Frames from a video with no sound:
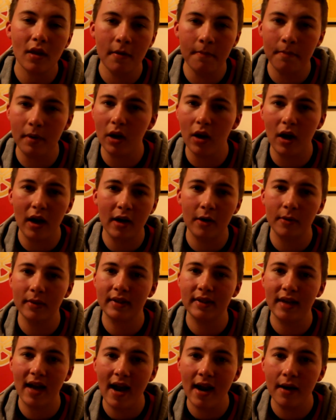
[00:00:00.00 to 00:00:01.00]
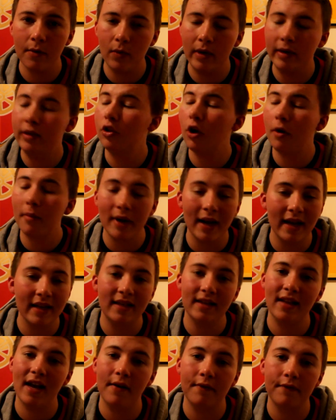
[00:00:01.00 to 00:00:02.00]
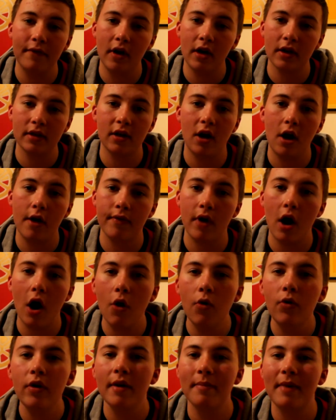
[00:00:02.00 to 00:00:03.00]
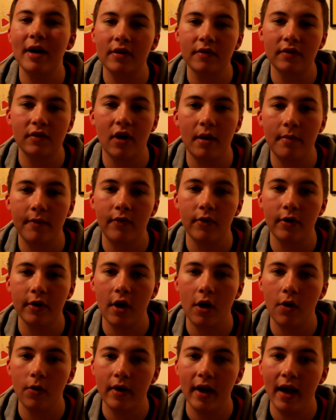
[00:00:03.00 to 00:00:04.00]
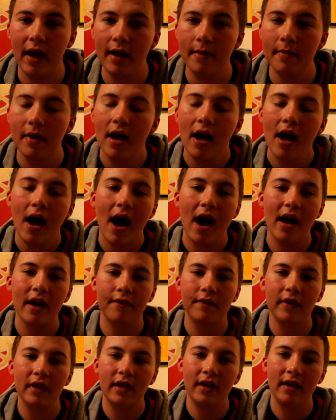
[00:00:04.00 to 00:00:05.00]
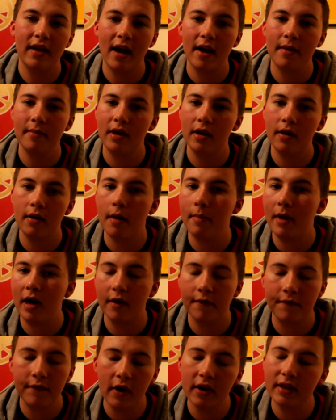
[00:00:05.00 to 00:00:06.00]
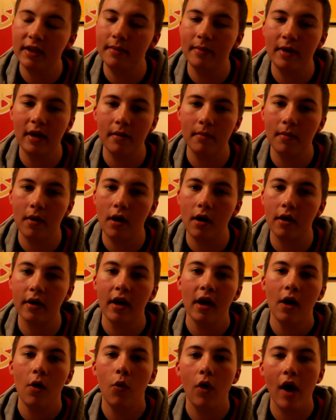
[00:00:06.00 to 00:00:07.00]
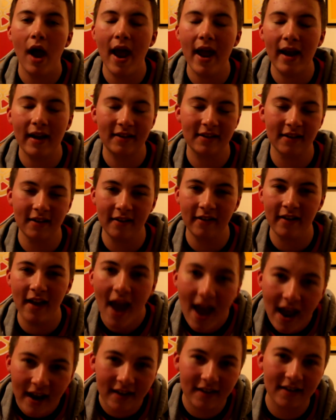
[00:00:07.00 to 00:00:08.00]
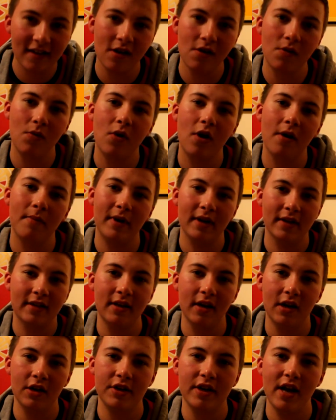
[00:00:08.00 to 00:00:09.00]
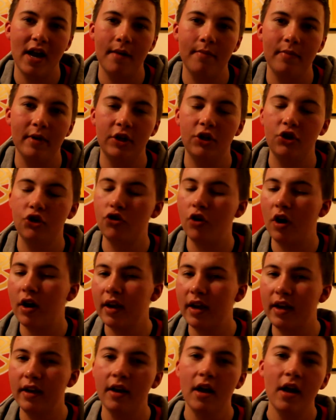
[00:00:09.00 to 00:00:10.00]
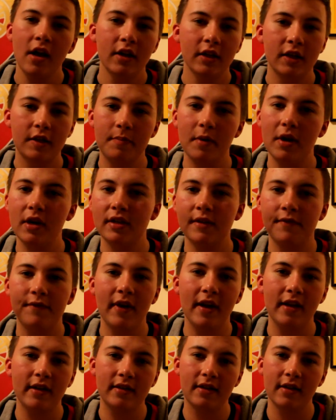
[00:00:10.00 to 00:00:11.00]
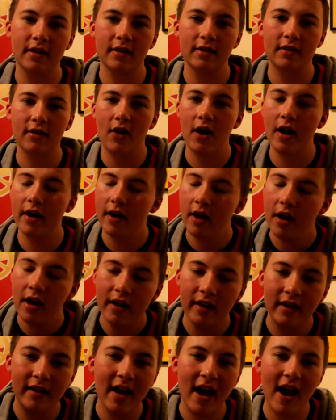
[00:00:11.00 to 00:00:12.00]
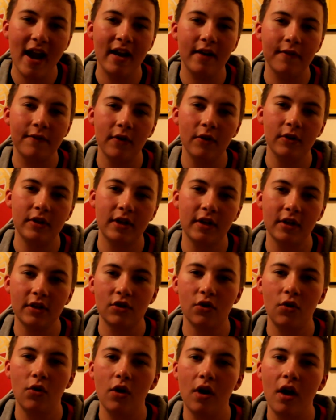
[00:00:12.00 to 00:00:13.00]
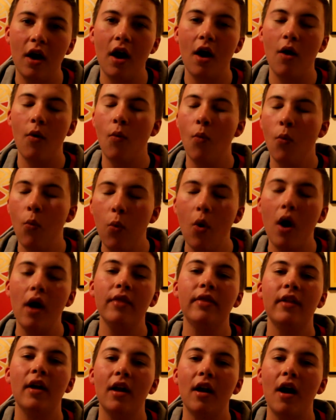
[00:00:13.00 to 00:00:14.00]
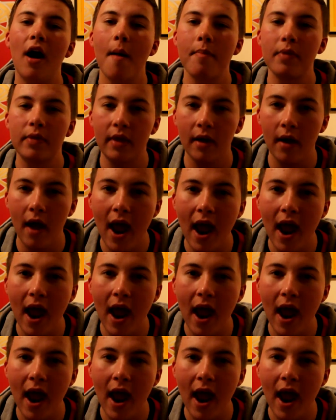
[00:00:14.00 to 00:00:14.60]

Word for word: but like I was saying, we dominated that first half, only a matter of time before the goal came, and I think it came in about the 30 minute mark. Excellent, excellent work by Serge Gnabry, shrugging Spurs defenders to the side, getting it through to Cazorla, 1-0 up, the